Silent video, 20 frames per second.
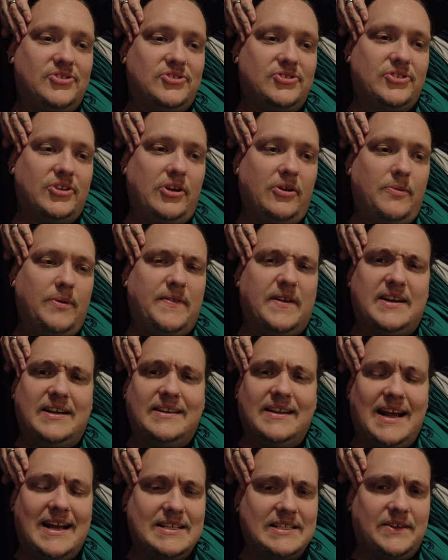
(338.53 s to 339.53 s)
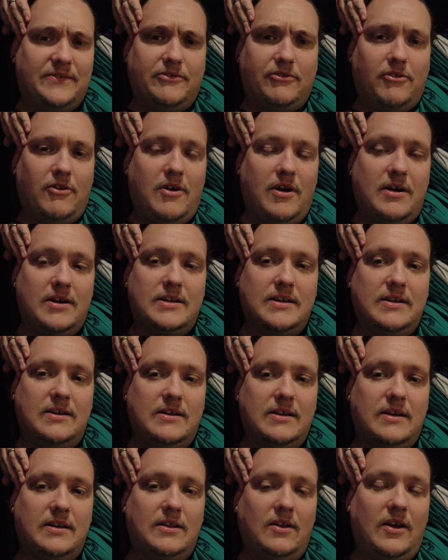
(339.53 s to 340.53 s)
So they didn't ask for our,
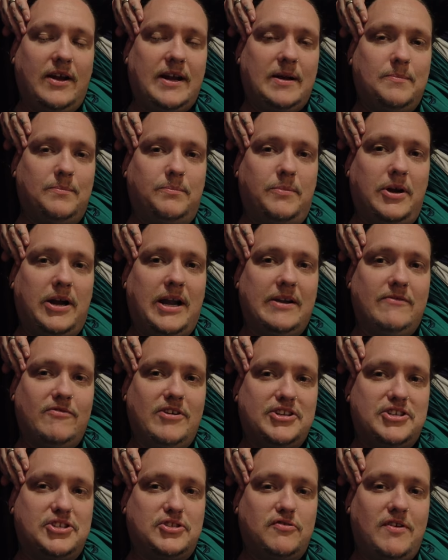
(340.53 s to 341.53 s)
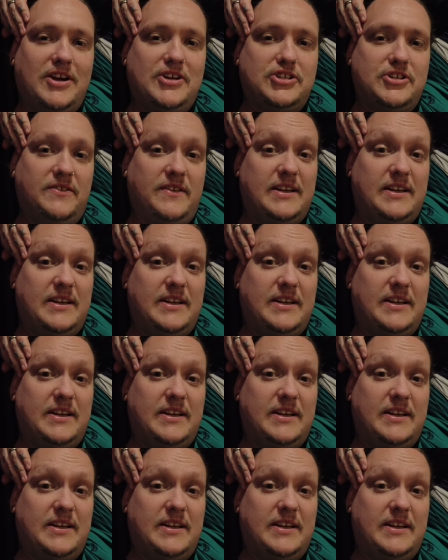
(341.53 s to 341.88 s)
like, booking registration.